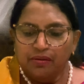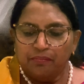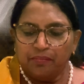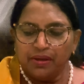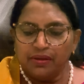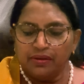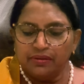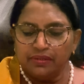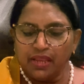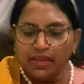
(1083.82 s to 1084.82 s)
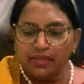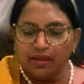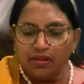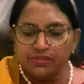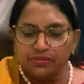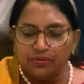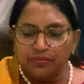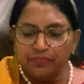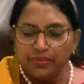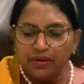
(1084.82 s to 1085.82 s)
And
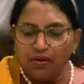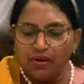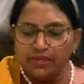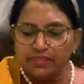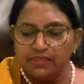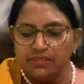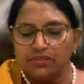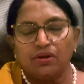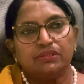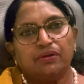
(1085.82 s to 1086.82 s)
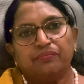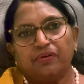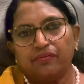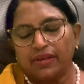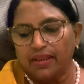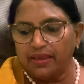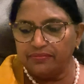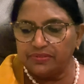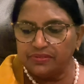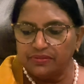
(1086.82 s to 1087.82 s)
also, God is in charge of our
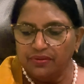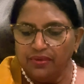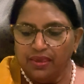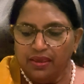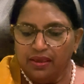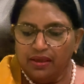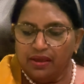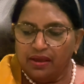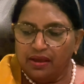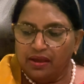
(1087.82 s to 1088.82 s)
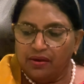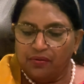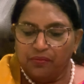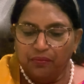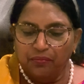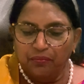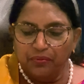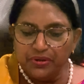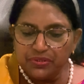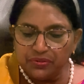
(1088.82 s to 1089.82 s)
lives.
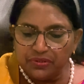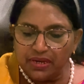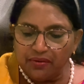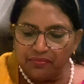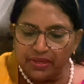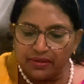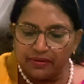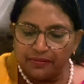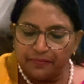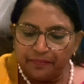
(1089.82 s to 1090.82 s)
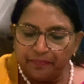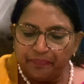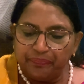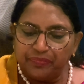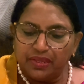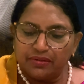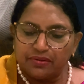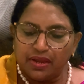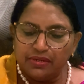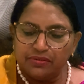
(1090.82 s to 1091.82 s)
We should never
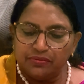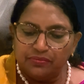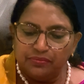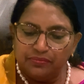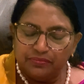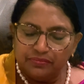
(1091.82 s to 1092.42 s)
try to